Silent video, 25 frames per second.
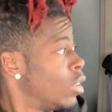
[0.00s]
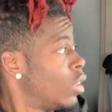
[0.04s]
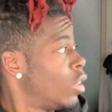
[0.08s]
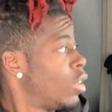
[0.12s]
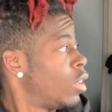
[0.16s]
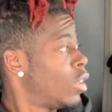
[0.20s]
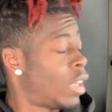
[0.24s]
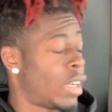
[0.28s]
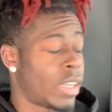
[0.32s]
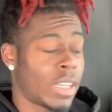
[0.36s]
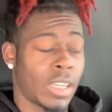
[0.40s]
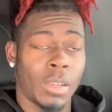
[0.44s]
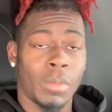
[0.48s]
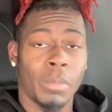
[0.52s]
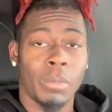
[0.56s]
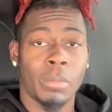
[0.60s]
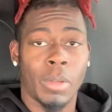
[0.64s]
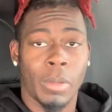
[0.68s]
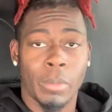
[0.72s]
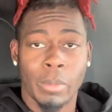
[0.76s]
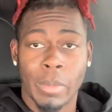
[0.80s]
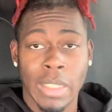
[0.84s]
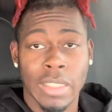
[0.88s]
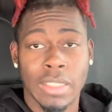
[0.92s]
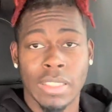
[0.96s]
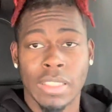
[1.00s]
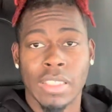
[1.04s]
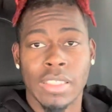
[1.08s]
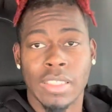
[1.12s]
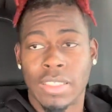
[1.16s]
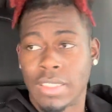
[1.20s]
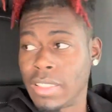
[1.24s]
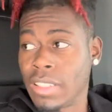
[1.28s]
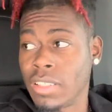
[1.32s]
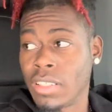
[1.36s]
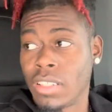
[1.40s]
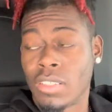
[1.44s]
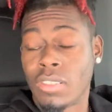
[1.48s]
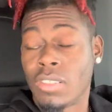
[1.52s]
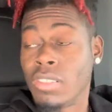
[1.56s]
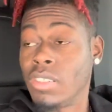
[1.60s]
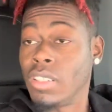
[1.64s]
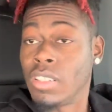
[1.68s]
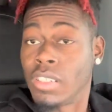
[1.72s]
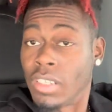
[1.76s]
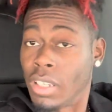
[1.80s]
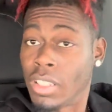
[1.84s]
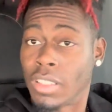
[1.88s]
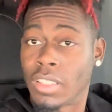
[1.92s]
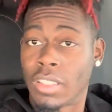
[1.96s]
like, I'm basically still on
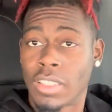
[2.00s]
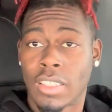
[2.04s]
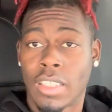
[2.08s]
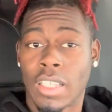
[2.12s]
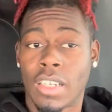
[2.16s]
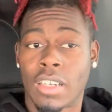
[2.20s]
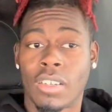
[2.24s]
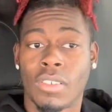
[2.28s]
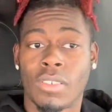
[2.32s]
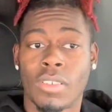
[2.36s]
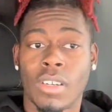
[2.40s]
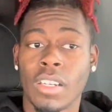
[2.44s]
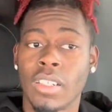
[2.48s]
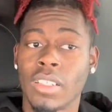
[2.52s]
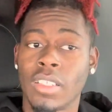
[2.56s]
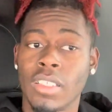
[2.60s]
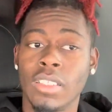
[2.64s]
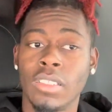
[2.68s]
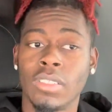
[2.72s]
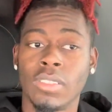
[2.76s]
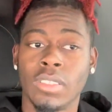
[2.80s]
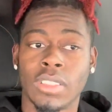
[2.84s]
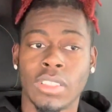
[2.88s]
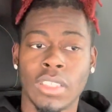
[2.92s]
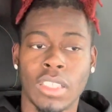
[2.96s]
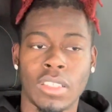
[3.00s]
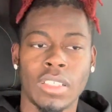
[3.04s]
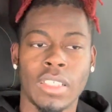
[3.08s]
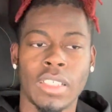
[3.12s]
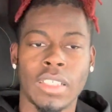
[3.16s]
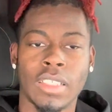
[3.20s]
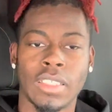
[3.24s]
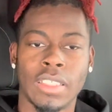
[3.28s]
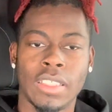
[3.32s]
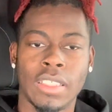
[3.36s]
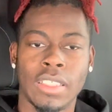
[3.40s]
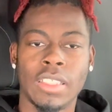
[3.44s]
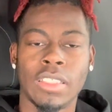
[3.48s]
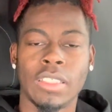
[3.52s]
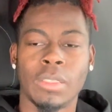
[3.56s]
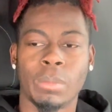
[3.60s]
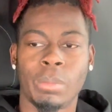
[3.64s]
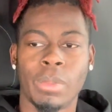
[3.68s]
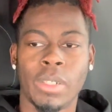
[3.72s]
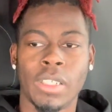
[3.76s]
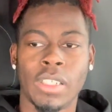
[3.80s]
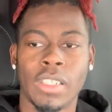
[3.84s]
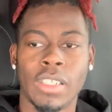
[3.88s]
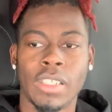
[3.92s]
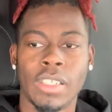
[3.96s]
the other side of the Rockies. Salt Lake City is a
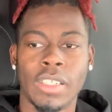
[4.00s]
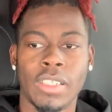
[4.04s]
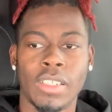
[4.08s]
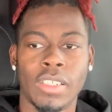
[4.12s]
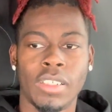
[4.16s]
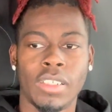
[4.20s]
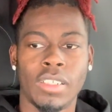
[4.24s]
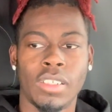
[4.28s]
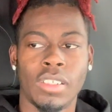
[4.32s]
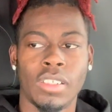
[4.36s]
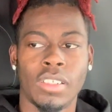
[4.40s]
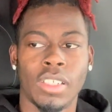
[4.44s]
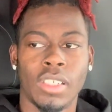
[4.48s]
pretty good area.